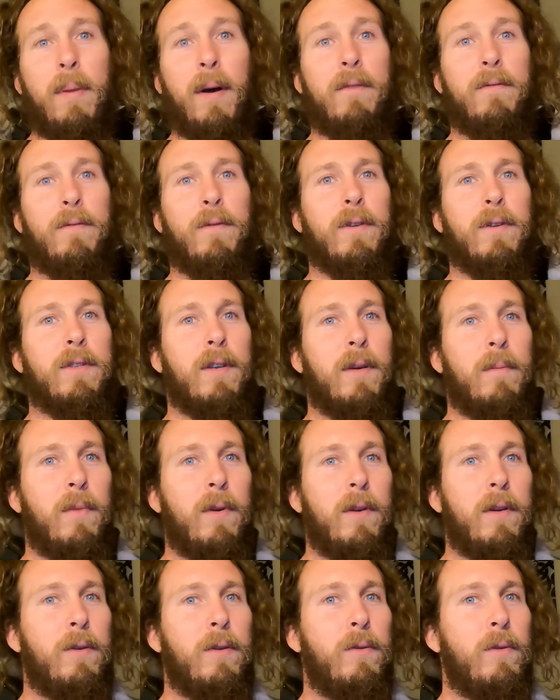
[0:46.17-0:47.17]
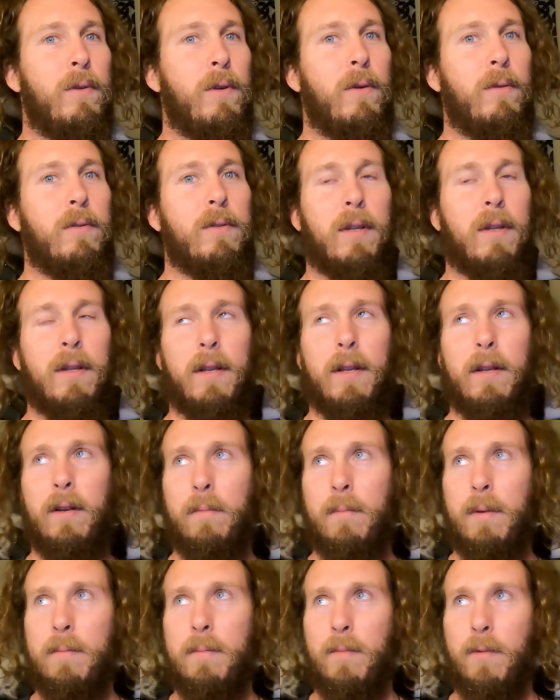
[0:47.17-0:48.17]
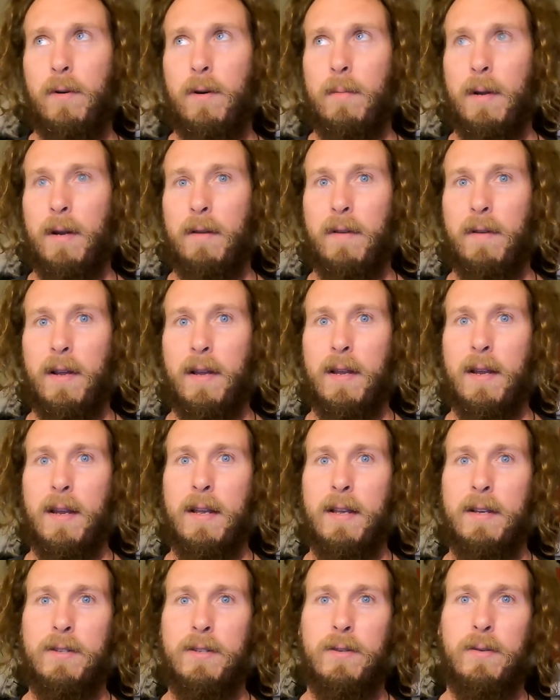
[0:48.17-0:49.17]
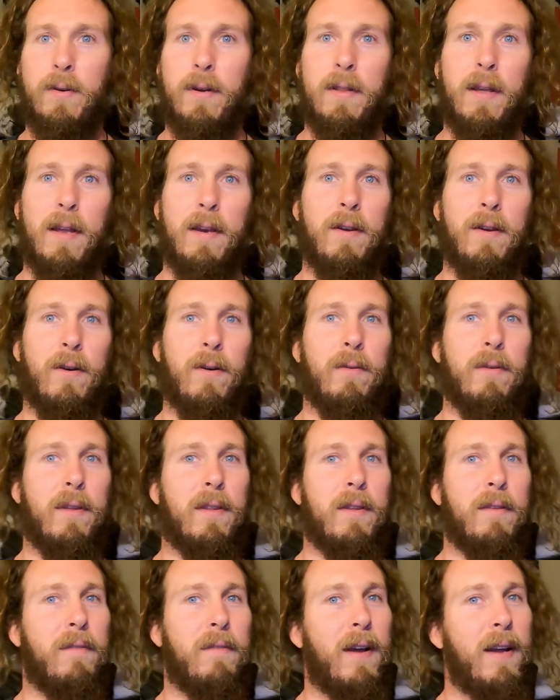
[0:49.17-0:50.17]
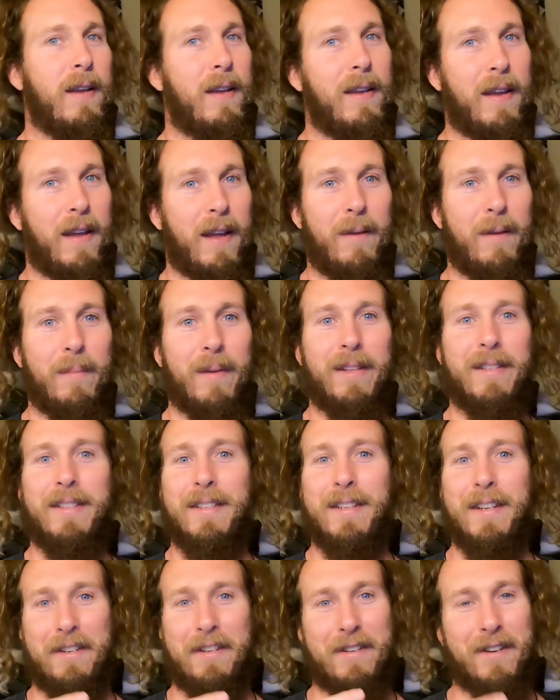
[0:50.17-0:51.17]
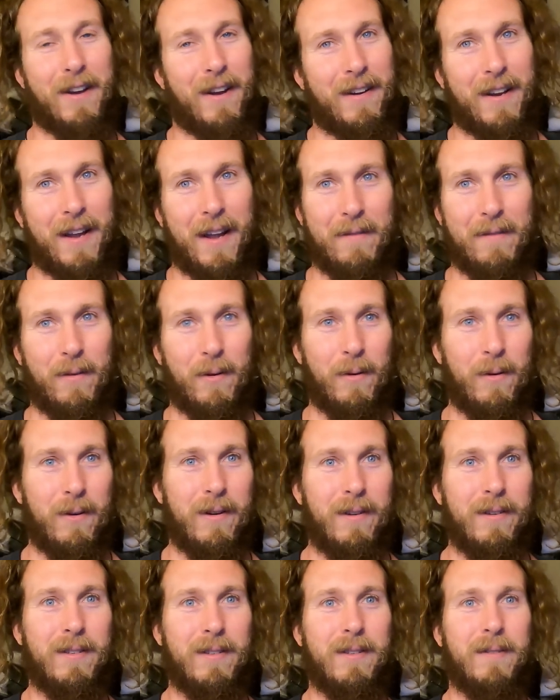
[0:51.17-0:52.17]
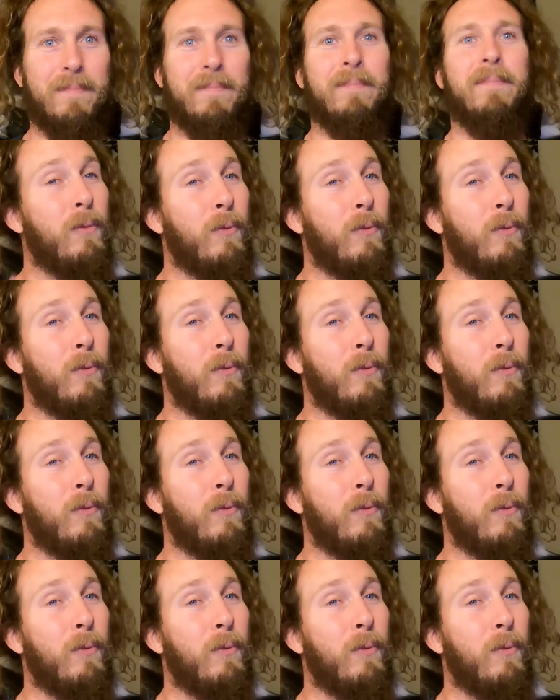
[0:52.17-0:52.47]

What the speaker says: But for someone who knows a little bit more about Viking history, they know that the Viking helmets did not have horns.